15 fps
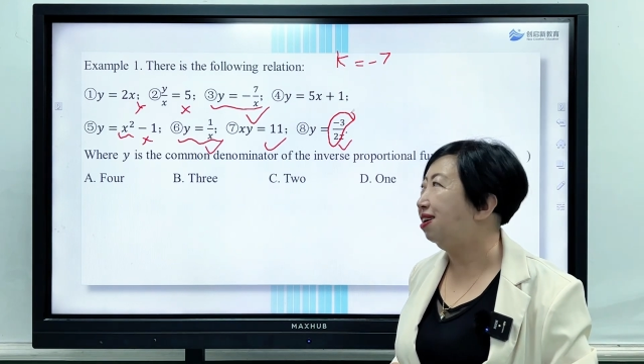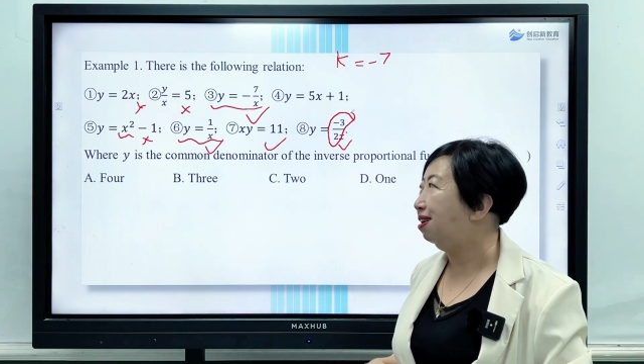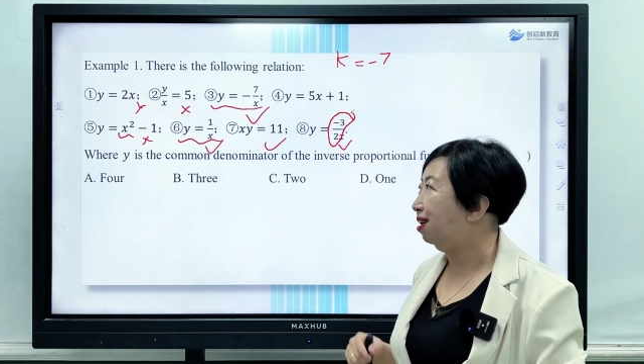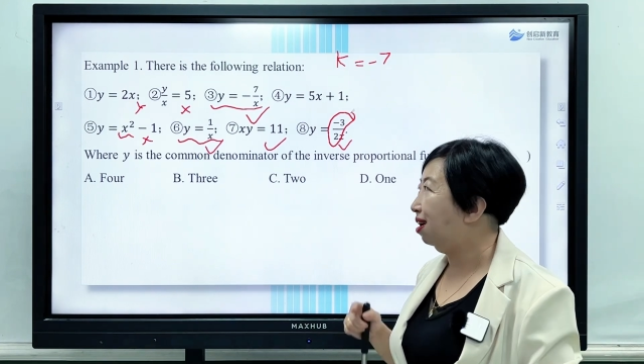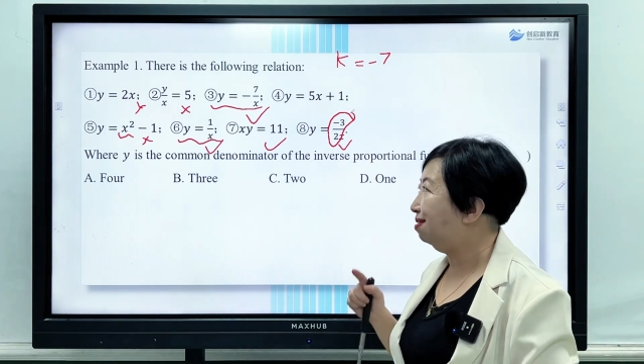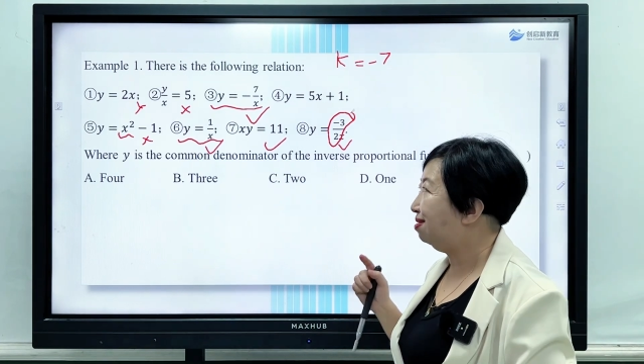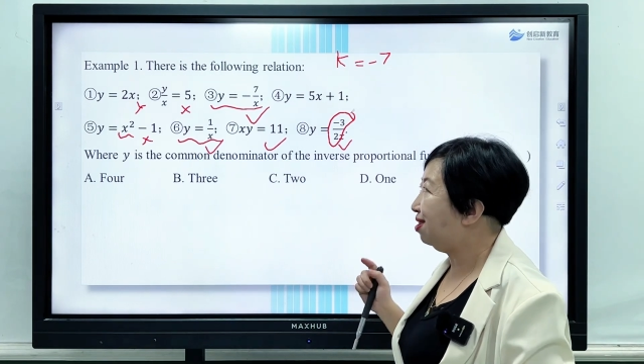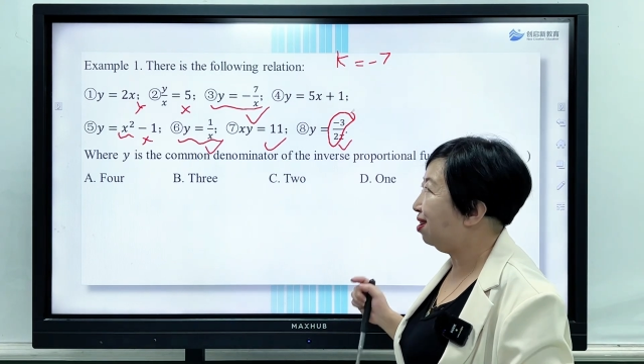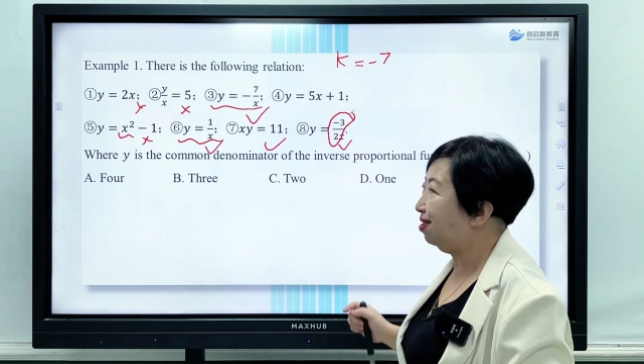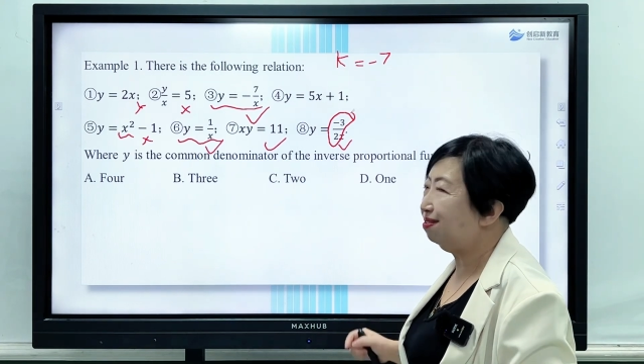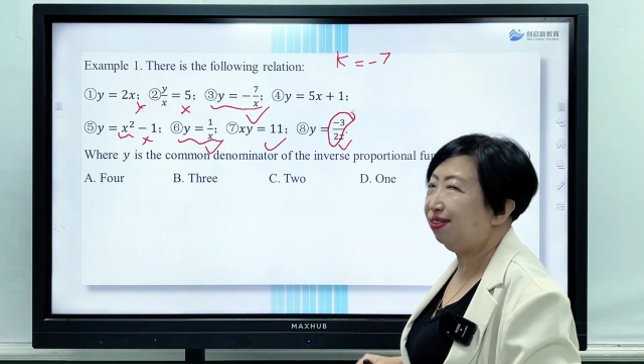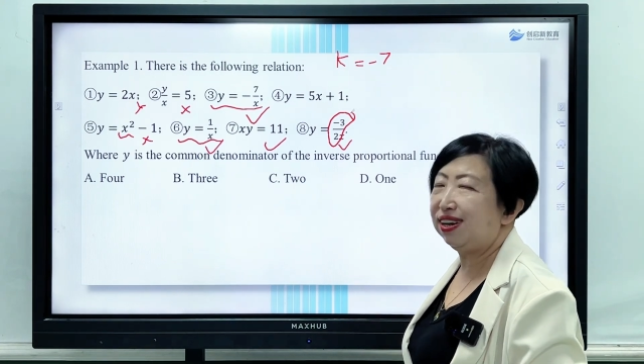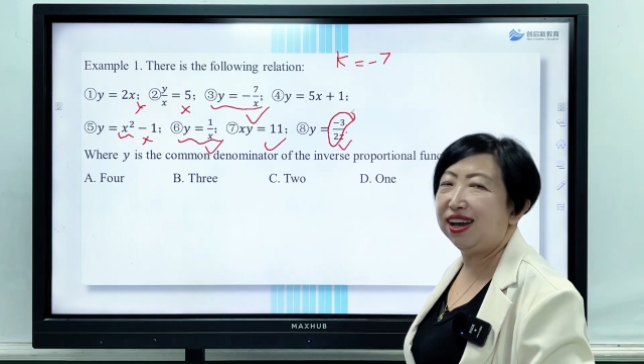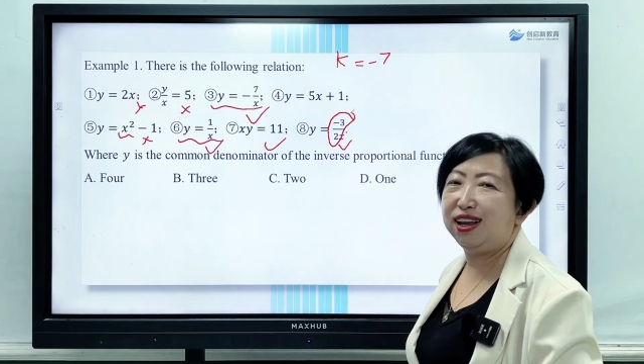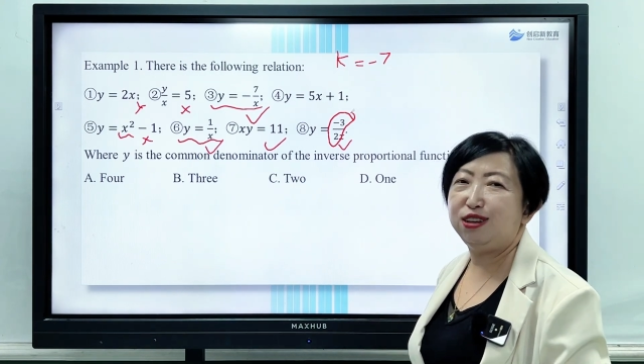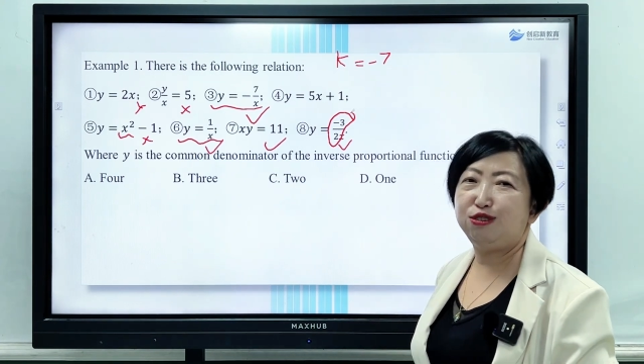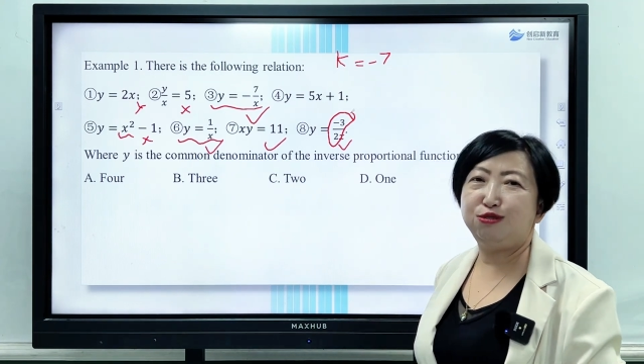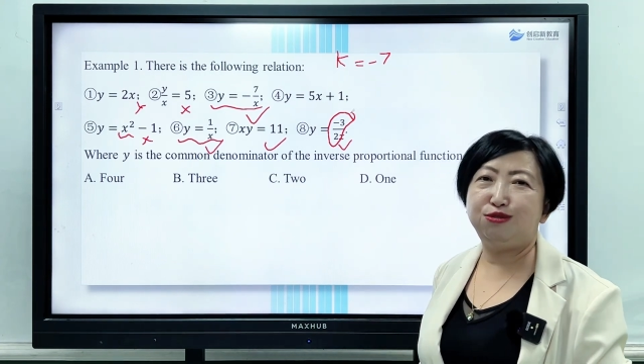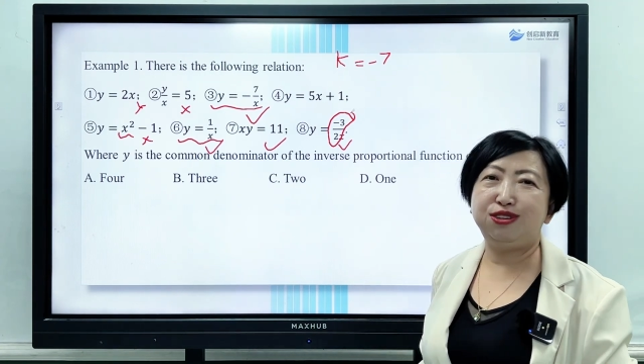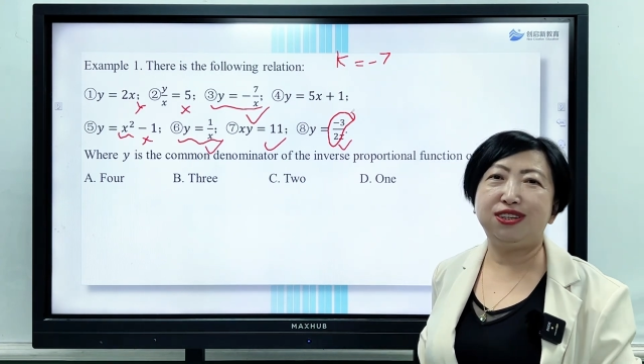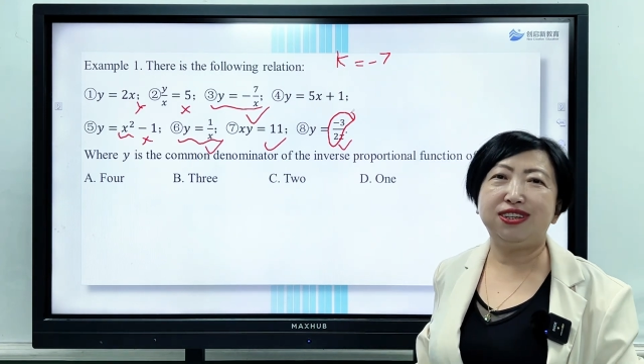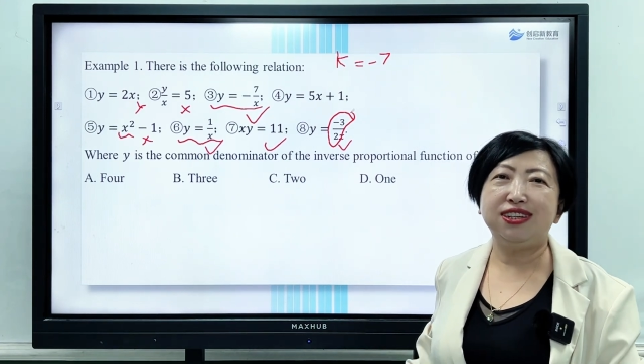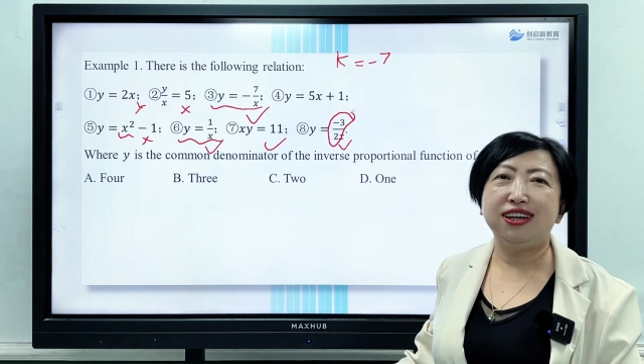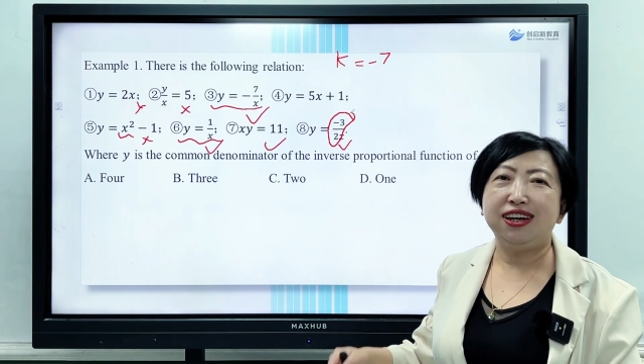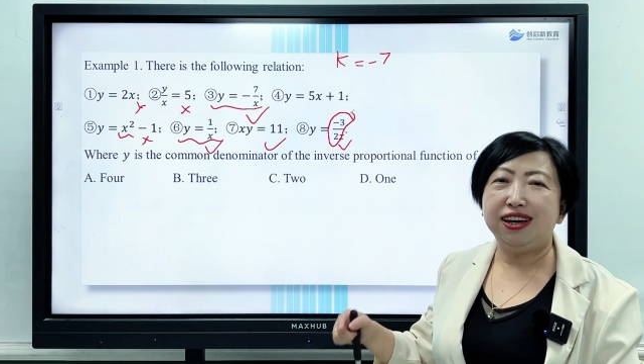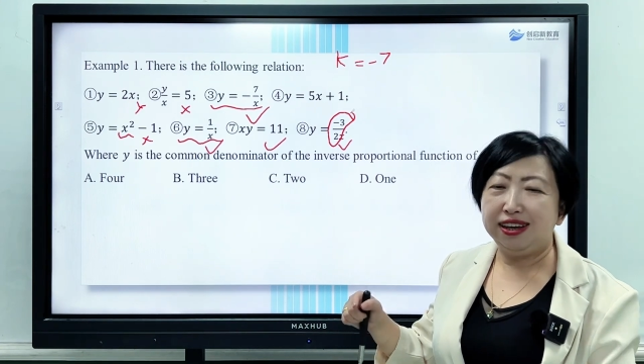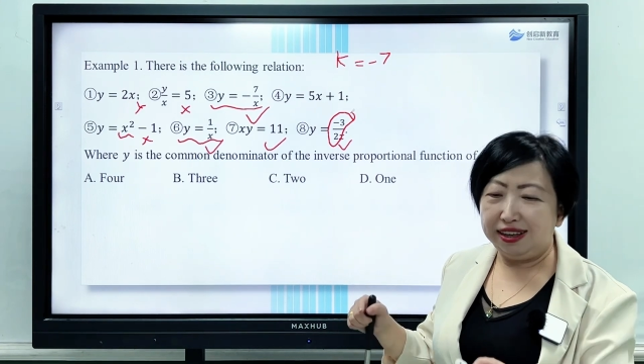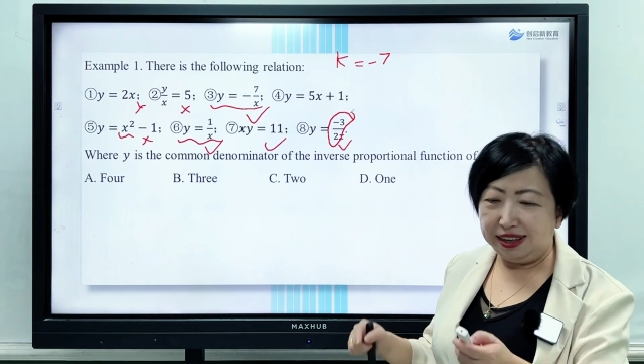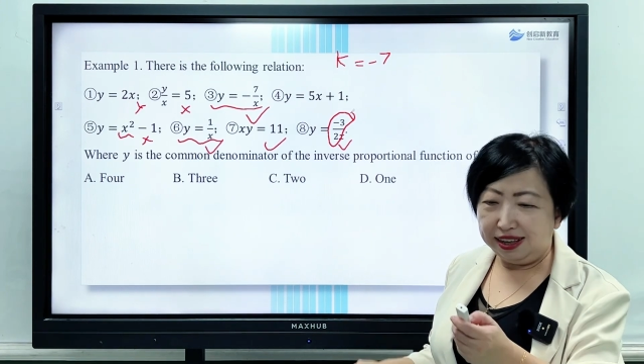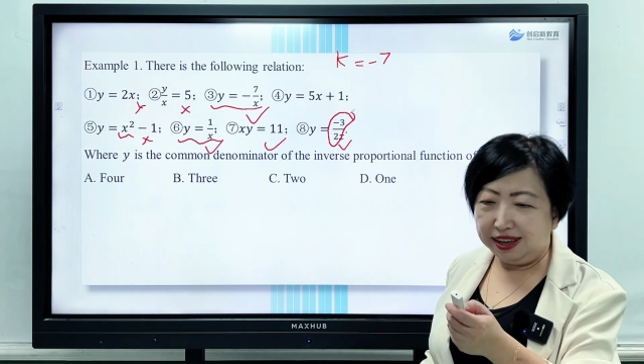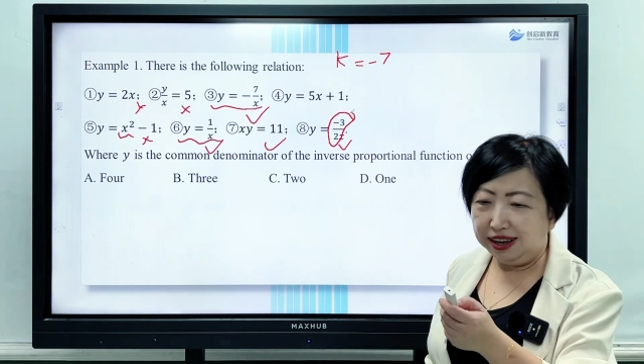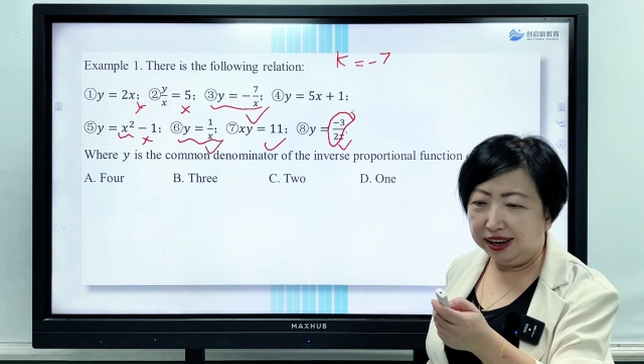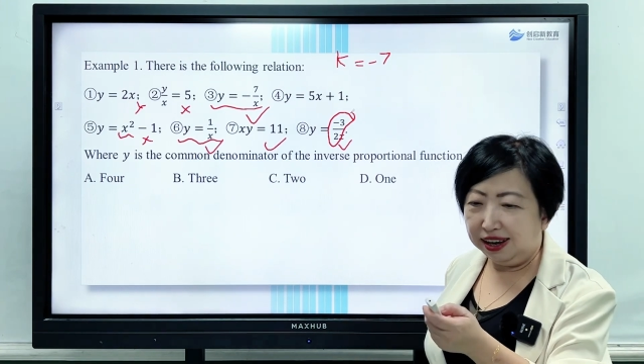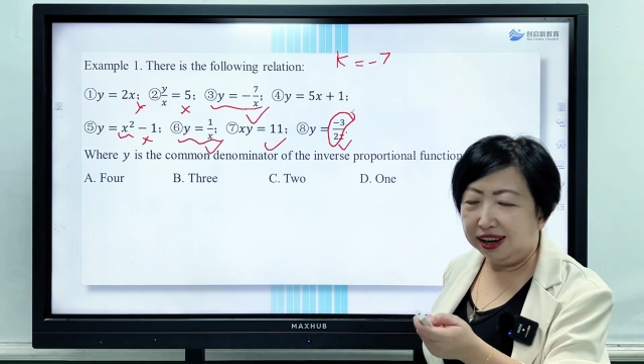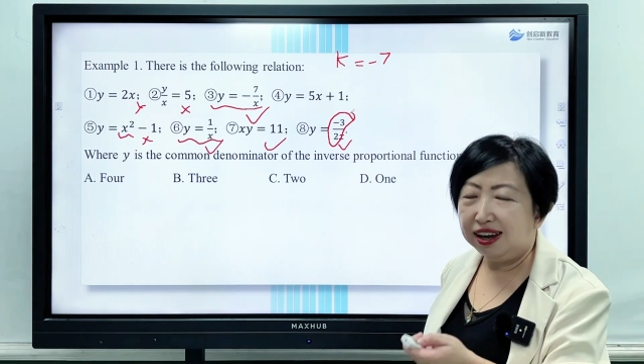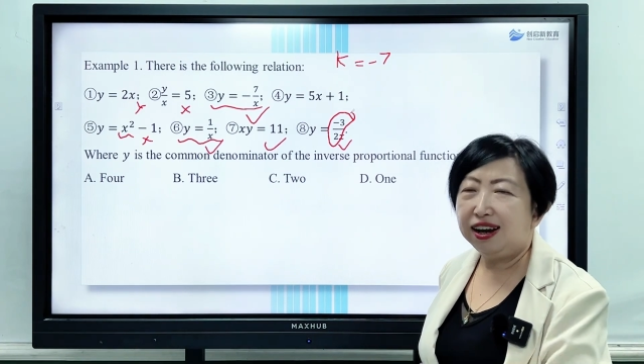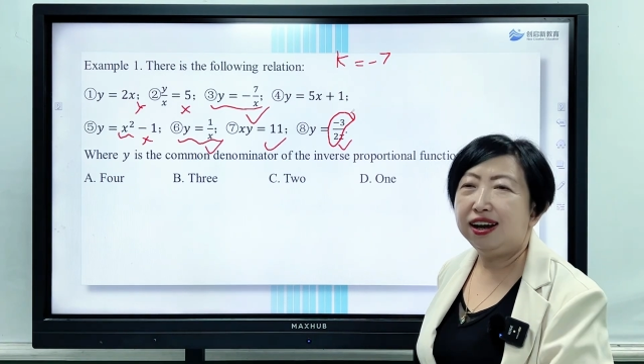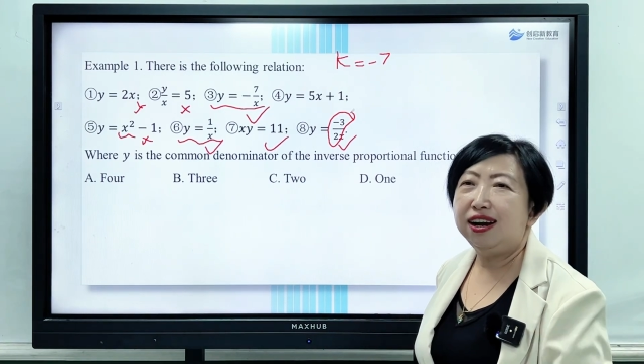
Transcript: Of course, we can choose the